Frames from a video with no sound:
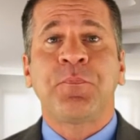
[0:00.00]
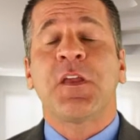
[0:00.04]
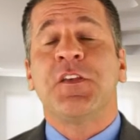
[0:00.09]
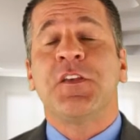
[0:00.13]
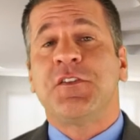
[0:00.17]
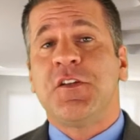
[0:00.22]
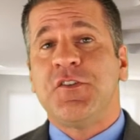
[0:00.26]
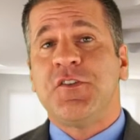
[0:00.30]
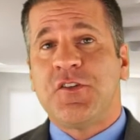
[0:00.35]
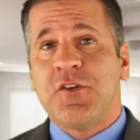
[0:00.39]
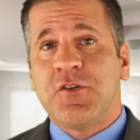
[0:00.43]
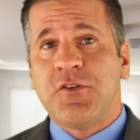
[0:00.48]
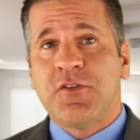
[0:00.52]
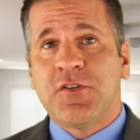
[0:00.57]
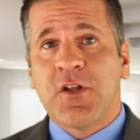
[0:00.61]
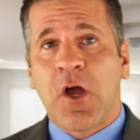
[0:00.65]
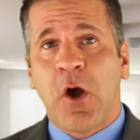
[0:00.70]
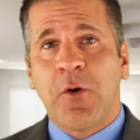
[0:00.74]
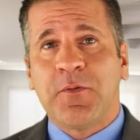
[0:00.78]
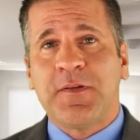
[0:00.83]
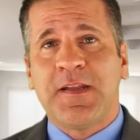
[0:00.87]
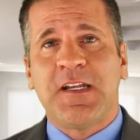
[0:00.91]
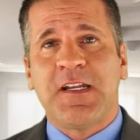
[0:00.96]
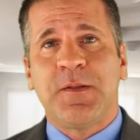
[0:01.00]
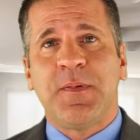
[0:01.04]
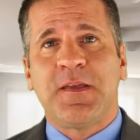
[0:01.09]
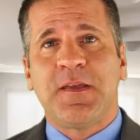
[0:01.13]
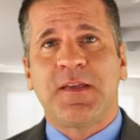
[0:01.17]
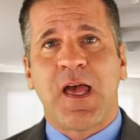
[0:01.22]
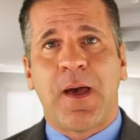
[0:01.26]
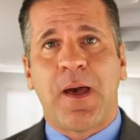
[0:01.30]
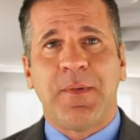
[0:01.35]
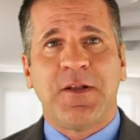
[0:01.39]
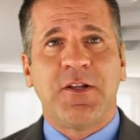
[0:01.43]
Since you don't need to
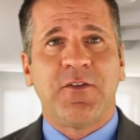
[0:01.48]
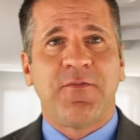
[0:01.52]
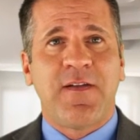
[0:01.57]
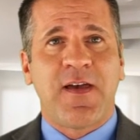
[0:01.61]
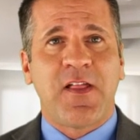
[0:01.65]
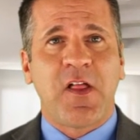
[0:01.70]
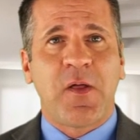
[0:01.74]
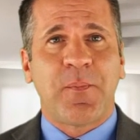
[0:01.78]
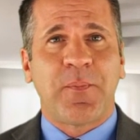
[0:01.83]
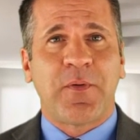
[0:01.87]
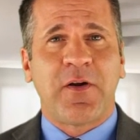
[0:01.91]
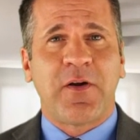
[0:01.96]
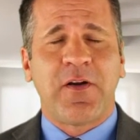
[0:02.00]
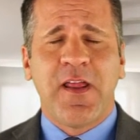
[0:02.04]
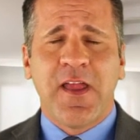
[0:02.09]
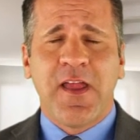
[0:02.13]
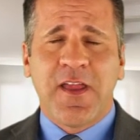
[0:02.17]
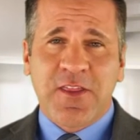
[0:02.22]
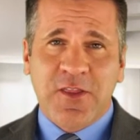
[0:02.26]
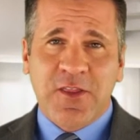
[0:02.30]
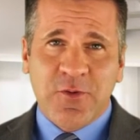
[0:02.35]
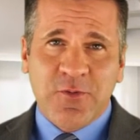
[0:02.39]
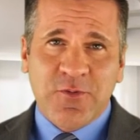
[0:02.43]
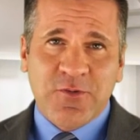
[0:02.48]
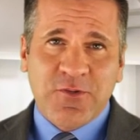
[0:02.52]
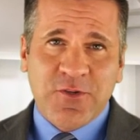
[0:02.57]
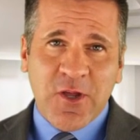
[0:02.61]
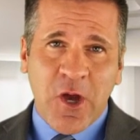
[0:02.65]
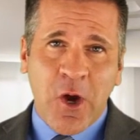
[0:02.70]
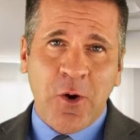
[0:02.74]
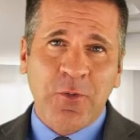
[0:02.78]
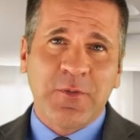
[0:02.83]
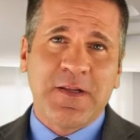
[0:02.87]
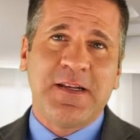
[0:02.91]
become a developer, you
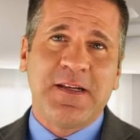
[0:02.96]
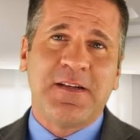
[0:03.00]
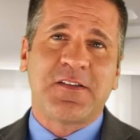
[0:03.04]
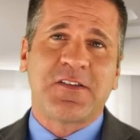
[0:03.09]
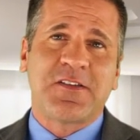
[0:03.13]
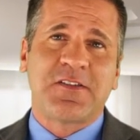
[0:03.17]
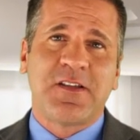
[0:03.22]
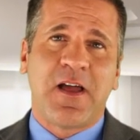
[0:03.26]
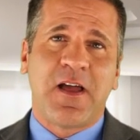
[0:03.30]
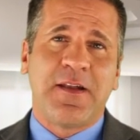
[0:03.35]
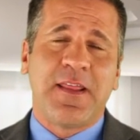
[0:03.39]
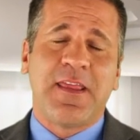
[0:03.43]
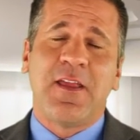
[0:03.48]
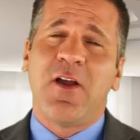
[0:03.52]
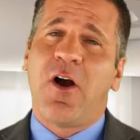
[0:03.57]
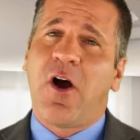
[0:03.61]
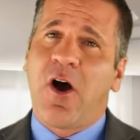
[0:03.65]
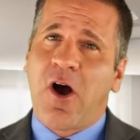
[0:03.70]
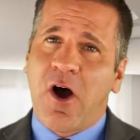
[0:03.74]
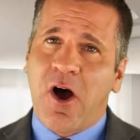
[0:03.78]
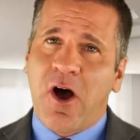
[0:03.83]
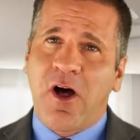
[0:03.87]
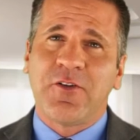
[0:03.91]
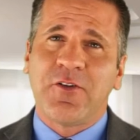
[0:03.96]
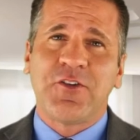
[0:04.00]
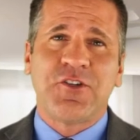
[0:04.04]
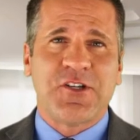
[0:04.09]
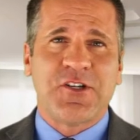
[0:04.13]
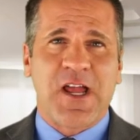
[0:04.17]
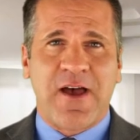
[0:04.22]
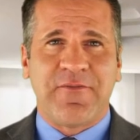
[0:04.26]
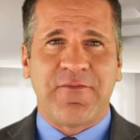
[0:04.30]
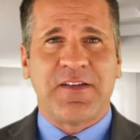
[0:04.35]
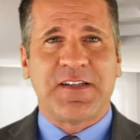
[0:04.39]
don't need to study all
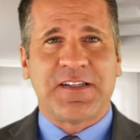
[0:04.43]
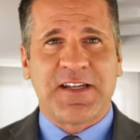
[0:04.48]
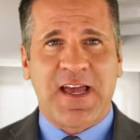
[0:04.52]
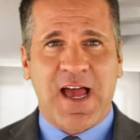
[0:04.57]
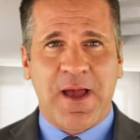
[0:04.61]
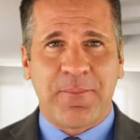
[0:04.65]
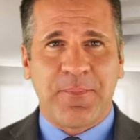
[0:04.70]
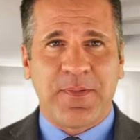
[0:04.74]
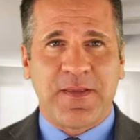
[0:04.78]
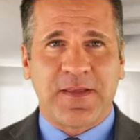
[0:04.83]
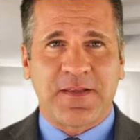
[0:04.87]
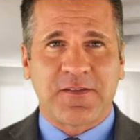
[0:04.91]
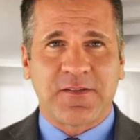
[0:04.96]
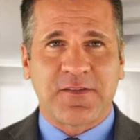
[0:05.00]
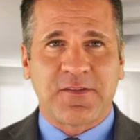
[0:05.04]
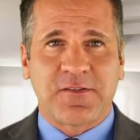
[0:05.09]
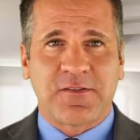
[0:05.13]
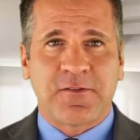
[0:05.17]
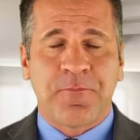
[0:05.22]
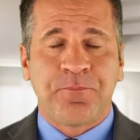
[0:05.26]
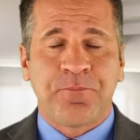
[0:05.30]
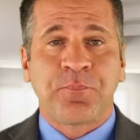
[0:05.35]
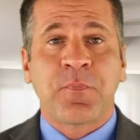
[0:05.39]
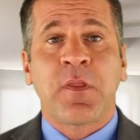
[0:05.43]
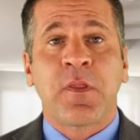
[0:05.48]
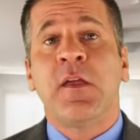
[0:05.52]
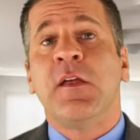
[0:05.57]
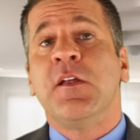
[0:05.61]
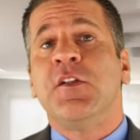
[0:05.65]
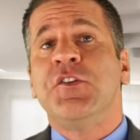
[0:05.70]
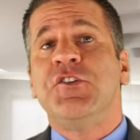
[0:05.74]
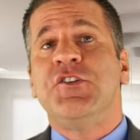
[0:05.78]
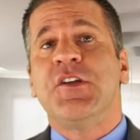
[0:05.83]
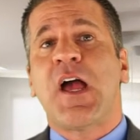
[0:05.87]
Java topics.
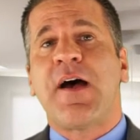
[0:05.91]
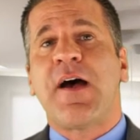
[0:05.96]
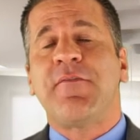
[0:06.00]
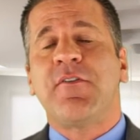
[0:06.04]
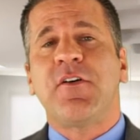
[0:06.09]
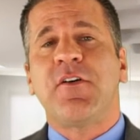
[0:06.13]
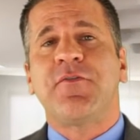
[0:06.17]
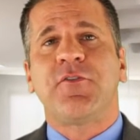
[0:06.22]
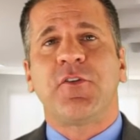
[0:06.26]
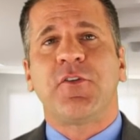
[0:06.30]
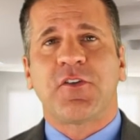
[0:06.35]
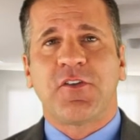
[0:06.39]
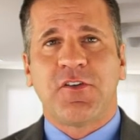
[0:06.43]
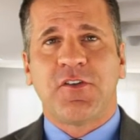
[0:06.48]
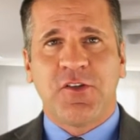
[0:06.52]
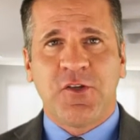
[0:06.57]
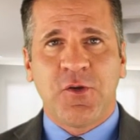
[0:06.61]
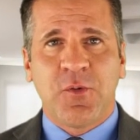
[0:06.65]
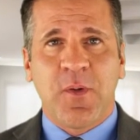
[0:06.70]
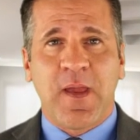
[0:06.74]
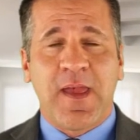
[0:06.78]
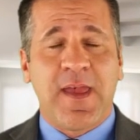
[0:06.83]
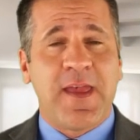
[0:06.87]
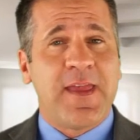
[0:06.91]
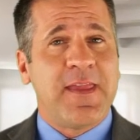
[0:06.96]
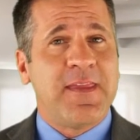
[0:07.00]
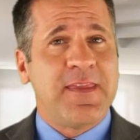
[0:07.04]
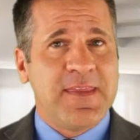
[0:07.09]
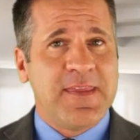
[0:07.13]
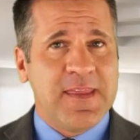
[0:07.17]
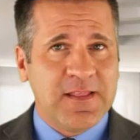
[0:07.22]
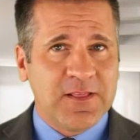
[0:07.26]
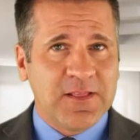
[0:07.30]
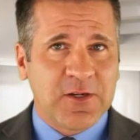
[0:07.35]
Java for QA
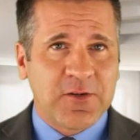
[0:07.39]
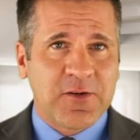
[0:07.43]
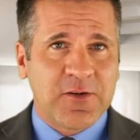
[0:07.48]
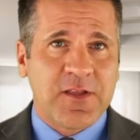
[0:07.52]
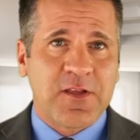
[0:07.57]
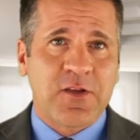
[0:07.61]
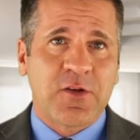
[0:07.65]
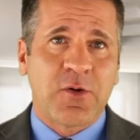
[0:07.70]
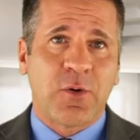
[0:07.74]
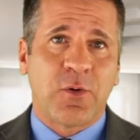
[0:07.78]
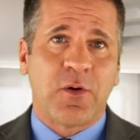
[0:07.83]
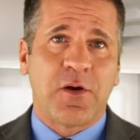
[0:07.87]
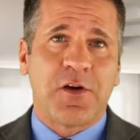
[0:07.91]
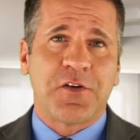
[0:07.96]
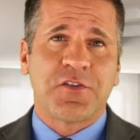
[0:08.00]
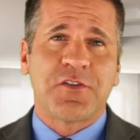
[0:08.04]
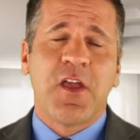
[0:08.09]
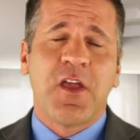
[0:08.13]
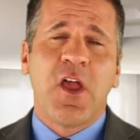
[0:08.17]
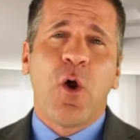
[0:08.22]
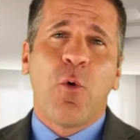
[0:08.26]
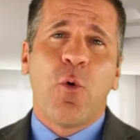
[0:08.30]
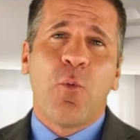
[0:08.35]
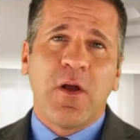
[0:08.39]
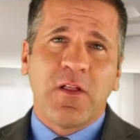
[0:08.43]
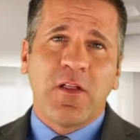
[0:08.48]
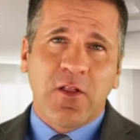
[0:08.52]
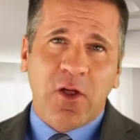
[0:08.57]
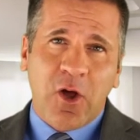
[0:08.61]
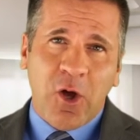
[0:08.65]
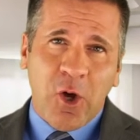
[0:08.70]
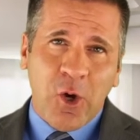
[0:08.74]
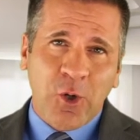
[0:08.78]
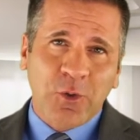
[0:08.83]
e-learning course
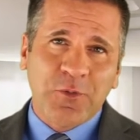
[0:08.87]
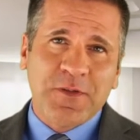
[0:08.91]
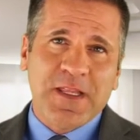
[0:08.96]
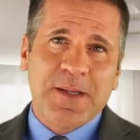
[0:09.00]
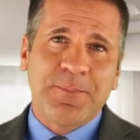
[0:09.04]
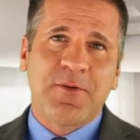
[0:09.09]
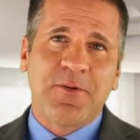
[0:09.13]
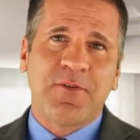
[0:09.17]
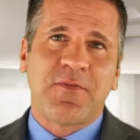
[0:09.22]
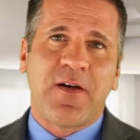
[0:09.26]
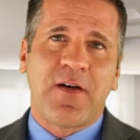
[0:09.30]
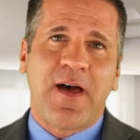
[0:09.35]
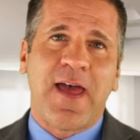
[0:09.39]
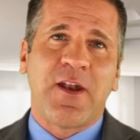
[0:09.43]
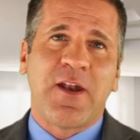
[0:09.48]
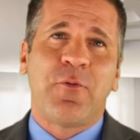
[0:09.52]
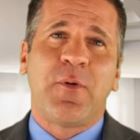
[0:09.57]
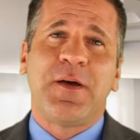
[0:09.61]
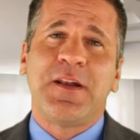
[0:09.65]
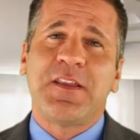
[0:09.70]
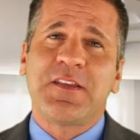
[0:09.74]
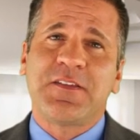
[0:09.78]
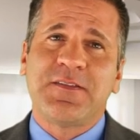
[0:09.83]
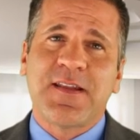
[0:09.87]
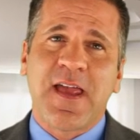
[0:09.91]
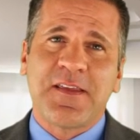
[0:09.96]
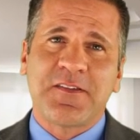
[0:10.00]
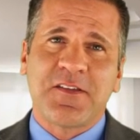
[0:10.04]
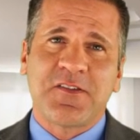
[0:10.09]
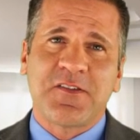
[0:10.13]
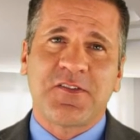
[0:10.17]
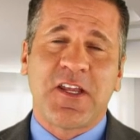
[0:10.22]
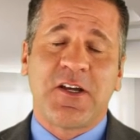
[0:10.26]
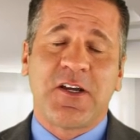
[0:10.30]
will only provide what is
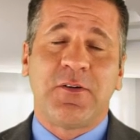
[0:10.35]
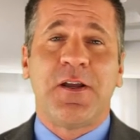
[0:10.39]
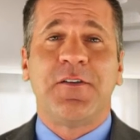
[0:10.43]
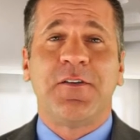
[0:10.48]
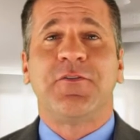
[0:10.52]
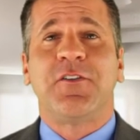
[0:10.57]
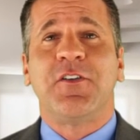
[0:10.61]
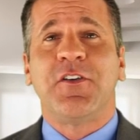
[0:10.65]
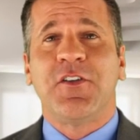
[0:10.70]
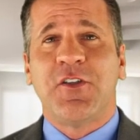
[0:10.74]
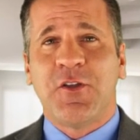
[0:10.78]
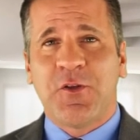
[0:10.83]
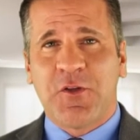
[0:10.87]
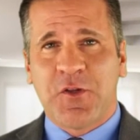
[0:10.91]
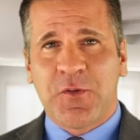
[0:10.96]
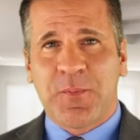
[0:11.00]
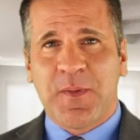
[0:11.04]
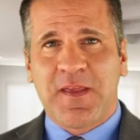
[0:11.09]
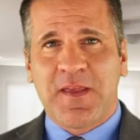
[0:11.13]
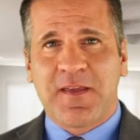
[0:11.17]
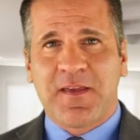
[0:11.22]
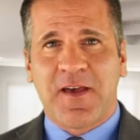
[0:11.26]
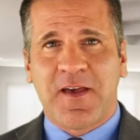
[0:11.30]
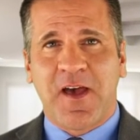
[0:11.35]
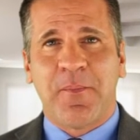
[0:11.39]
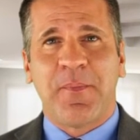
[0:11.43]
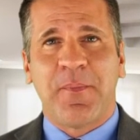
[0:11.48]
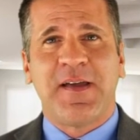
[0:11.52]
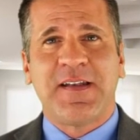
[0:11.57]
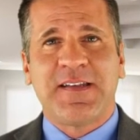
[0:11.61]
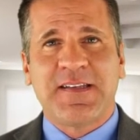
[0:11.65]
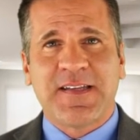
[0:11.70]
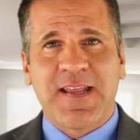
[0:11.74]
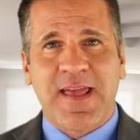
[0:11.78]
necessary for you to become
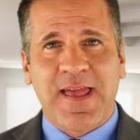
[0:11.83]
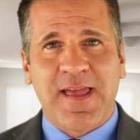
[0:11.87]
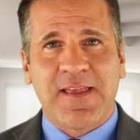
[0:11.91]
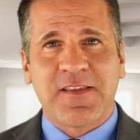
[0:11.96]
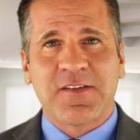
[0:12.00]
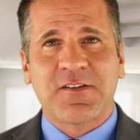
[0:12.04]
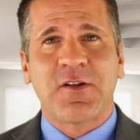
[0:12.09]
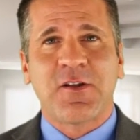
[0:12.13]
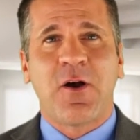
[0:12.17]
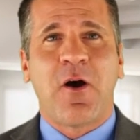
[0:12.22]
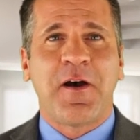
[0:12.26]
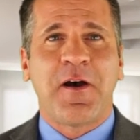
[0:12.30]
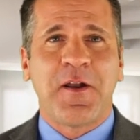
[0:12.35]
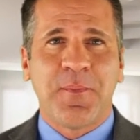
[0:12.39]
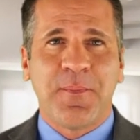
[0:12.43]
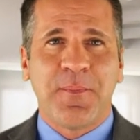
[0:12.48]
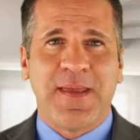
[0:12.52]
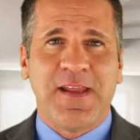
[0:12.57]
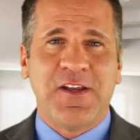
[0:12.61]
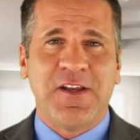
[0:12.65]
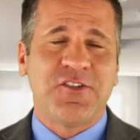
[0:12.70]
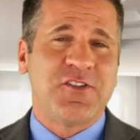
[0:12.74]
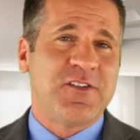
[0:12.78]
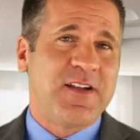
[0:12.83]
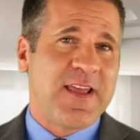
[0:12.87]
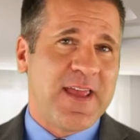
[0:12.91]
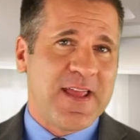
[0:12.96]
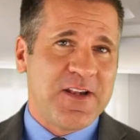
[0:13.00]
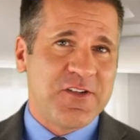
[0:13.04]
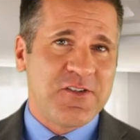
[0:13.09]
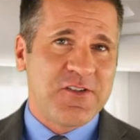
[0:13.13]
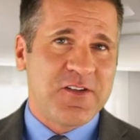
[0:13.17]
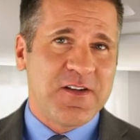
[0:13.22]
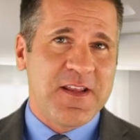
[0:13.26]
a test automation
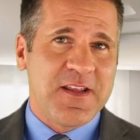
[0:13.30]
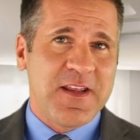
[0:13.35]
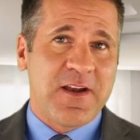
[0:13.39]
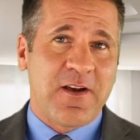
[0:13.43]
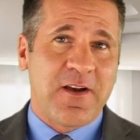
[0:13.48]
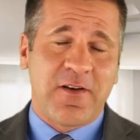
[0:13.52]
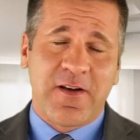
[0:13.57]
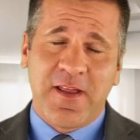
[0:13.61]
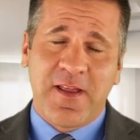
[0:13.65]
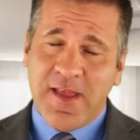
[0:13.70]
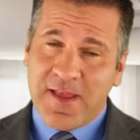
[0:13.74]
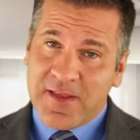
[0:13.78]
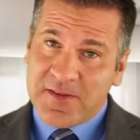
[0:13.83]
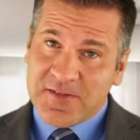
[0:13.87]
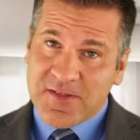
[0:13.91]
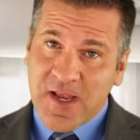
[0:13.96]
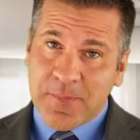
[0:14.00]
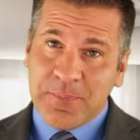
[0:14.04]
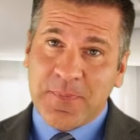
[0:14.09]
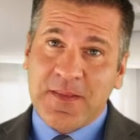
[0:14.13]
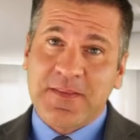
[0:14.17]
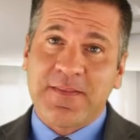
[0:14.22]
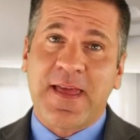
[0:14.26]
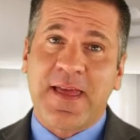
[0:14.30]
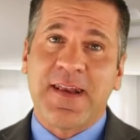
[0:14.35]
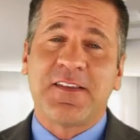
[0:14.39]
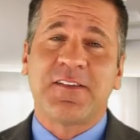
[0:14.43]
engineer, something that